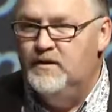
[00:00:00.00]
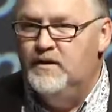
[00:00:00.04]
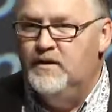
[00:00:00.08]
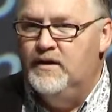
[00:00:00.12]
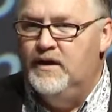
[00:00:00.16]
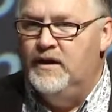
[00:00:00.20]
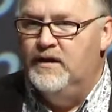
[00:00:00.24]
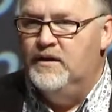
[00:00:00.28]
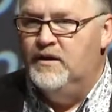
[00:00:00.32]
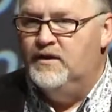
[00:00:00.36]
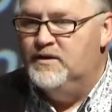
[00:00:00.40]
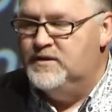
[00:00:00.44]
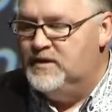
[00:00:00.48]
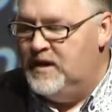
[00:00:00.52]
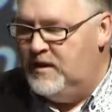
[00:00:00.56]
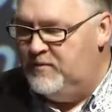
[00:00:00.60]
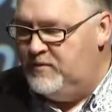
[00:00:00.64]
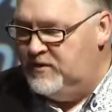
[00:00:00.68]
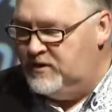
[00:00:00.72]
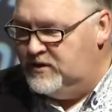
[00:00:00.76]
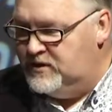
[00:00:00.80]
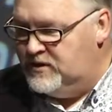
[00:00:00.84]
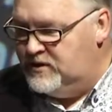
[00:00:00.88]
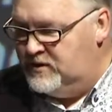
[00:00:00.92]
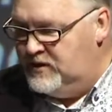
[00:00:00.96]
And those
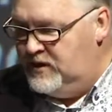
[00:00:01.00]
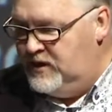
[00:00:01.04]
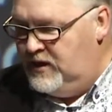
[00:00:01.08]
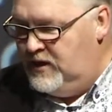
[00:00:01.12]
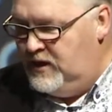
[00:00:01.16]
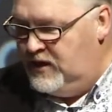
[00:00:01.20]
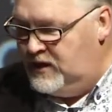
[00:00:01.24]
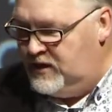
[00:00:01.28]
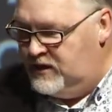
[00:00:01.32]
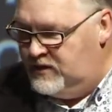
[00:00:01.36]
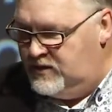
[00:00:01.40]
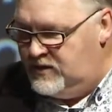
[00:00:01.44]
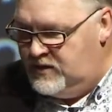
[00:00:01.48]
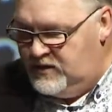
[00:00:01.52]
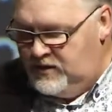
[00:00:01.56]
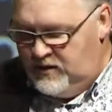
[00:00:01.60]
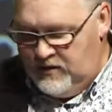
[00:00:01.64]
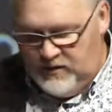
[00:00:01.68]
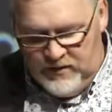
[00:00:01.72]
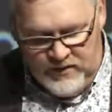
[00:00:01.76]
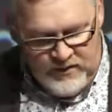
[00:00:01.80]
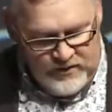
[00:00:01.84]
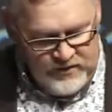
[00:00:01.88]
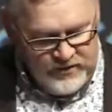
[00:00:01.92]
numbers are continuing